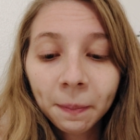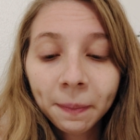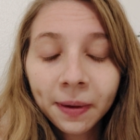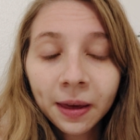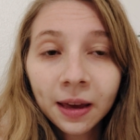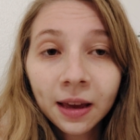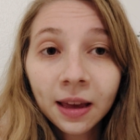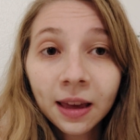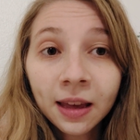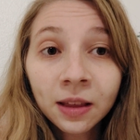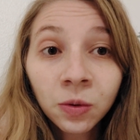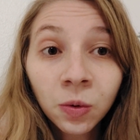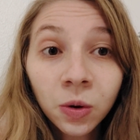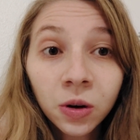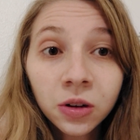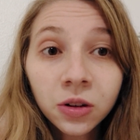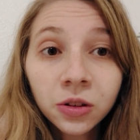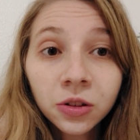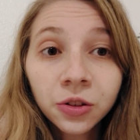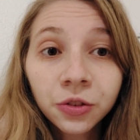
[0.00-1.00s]
in
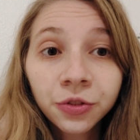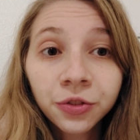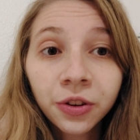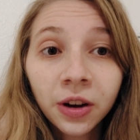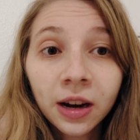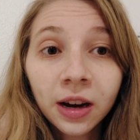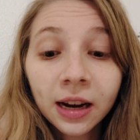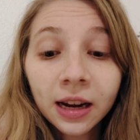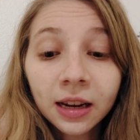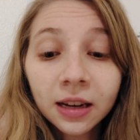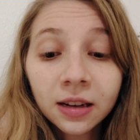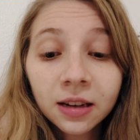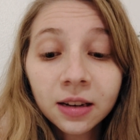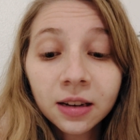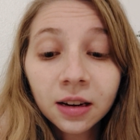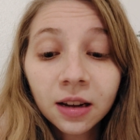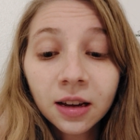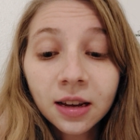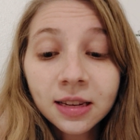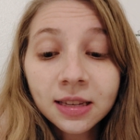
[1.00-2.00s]
order to find
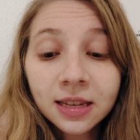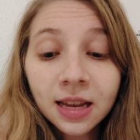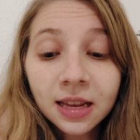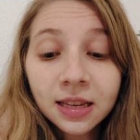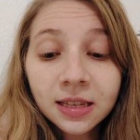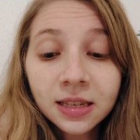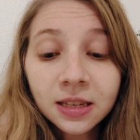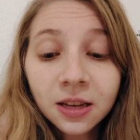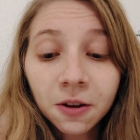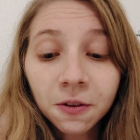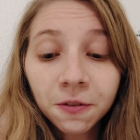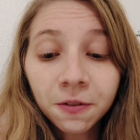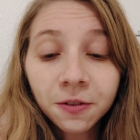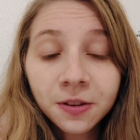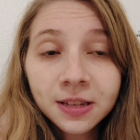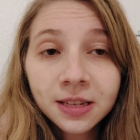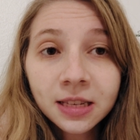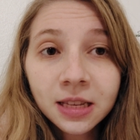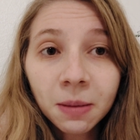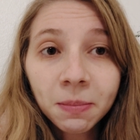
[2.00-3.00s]
a sense of
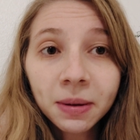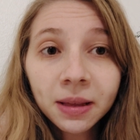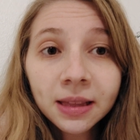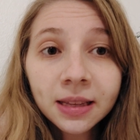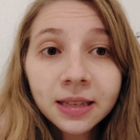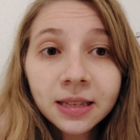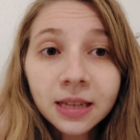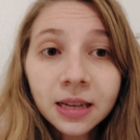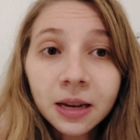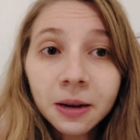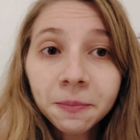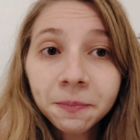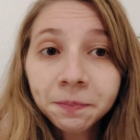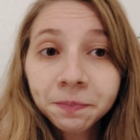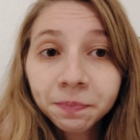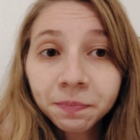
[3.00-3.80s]
stability.